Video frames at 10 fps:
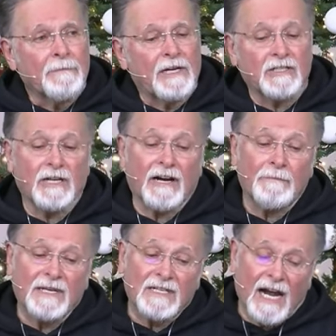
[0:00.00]
Because there have
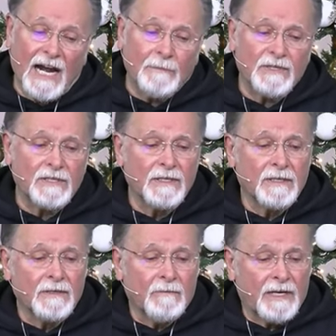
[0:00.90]
been times
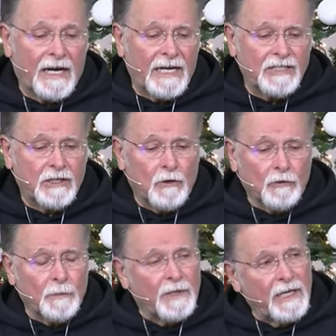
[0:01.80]
when I, as an
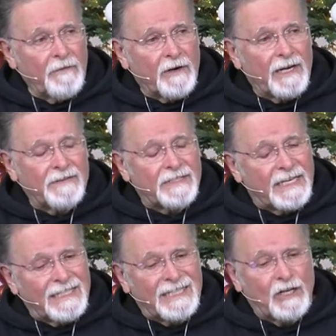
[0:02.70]
older believer, have
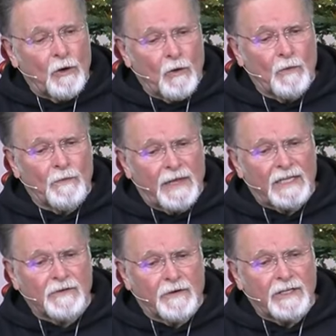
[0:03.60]
said, you know,
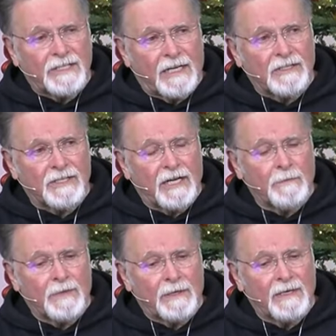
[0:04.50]
that's a very zealous
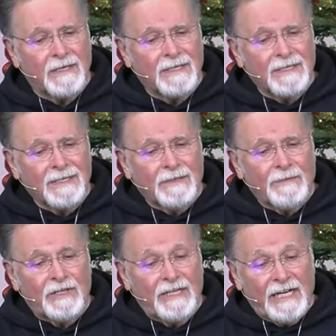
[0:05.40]
statement, but
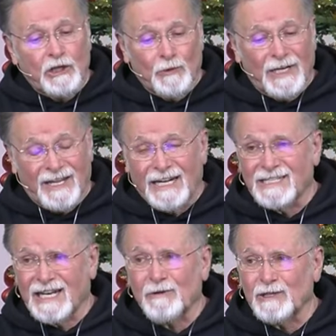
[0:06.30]
you need to
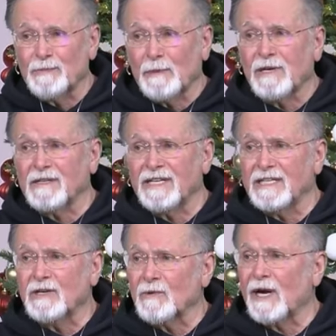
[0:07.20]
realize that it was biblically
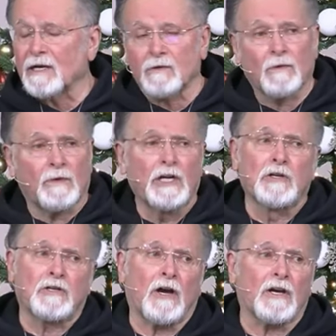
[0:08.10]
incorrect. What are
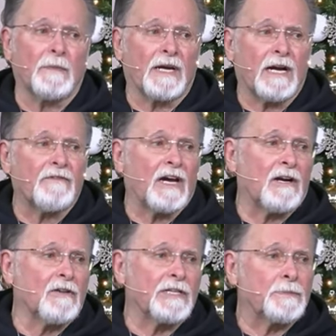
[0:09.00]
you talking about? I've got
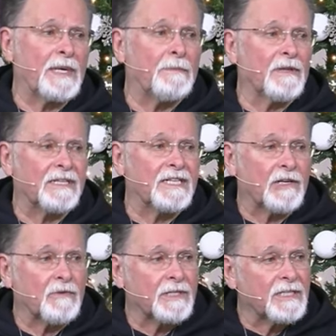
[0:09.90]
all these people, et
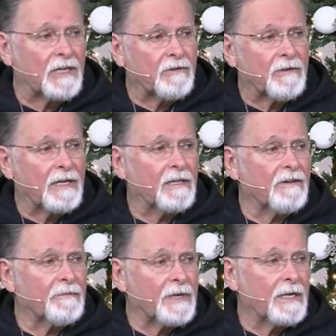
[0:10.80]
cetera, et cetera. They
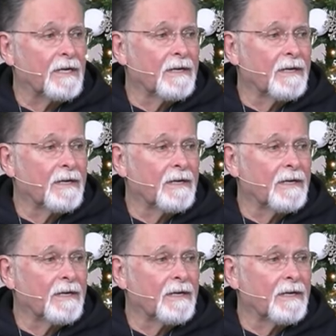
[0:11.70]
love me.